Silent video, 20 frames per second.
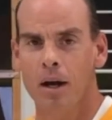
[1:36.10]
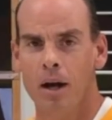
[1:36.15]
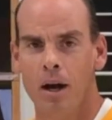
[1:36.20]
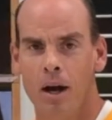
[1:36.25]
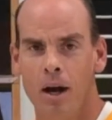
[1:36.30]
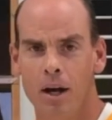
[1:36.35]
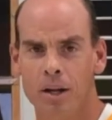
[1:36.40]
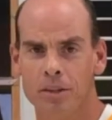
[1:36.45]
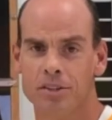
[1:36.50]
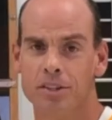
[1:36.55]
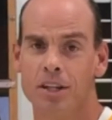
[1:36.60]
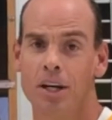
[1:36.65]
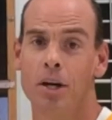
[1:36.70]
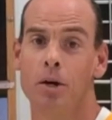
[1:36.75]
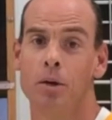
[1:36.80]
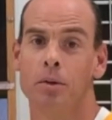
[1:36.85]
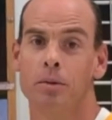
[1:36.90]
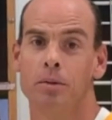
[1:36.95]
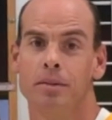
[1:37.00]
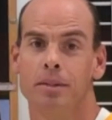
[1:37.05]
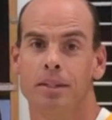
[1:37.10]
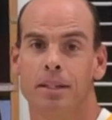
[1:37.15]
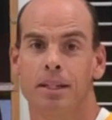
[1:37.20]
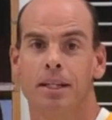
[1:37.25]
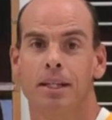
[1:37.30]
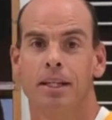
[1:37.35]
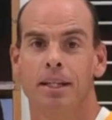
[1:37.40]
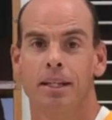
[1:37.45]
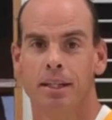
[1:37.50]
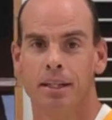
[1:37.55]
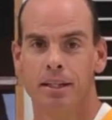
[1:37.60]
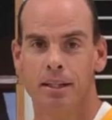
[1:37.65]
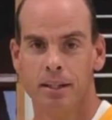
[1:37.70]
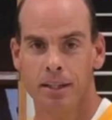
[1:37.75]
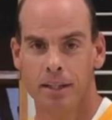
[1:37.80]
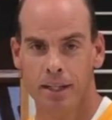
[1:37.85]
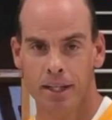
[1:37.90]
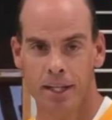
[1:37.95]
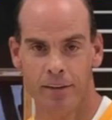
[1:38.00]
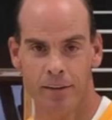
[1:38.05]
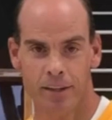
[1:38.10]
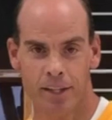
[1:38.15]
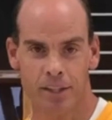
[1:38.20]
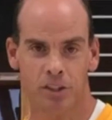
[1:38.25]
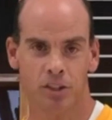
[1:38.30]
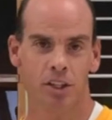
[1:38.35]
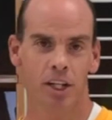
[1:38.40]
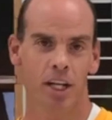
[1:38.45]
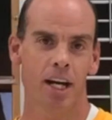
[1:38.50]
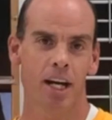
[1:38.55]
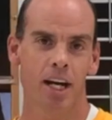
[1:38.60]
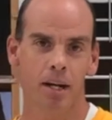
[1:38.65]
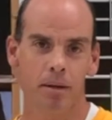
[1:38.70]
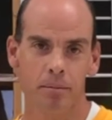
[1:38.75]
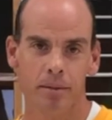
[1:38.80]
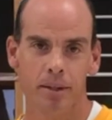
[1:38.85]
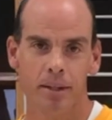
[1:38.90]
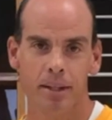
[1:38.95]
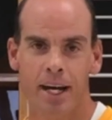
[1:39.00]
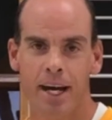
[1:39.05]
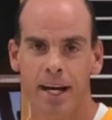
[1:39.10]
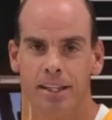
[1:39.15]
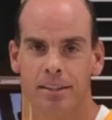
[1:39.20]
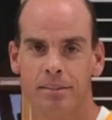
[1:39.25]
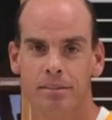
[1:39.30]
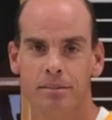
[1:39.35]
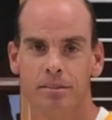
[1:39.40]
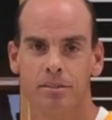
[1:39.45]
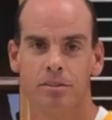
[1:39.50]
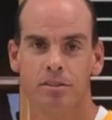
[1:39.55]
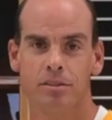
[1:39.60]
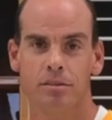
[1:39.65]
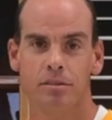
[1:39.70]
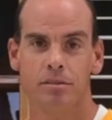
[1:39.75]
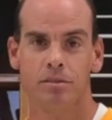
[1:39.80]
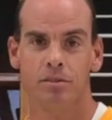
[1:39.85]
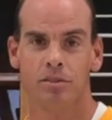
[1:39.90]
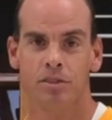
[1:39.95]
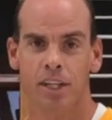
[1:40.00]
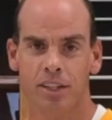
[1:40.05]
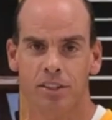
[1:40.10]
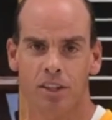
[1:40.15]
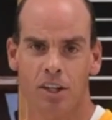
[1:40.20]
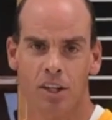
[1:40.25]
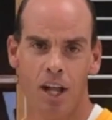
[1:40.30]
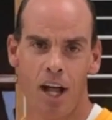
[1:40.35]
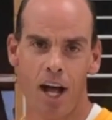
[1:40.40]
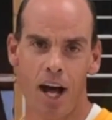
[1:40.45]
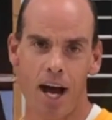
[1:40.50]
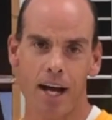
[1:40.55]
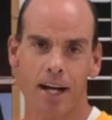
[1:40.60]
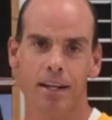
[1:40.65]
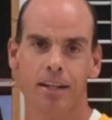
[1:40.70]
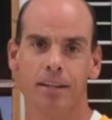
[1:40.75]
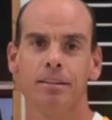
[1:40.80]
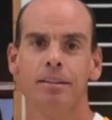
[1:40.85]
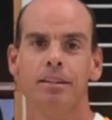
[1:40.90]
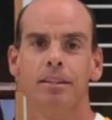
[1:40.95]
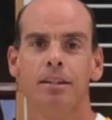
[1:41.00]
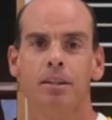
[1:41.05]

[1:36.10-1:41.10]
Also, in this gym at 6 o'clock.